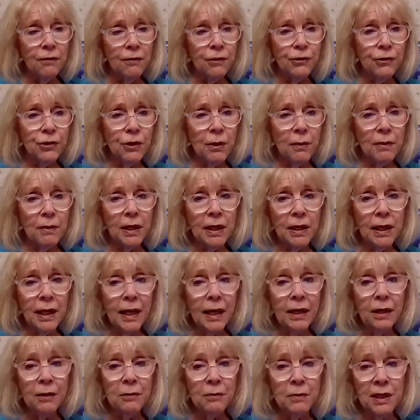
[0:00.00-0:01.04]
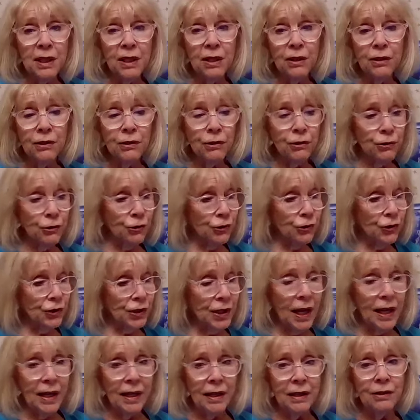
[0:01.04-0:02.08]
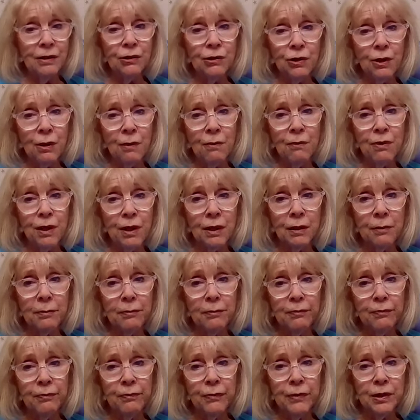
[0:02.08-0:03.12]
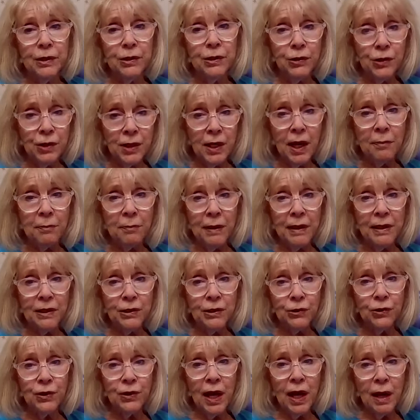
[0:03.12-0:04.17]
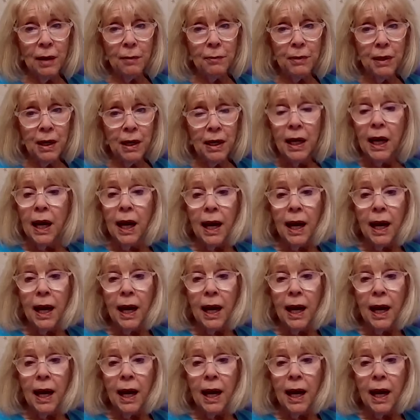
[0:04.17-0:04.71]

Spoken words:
for somebody to help me understand something step by step,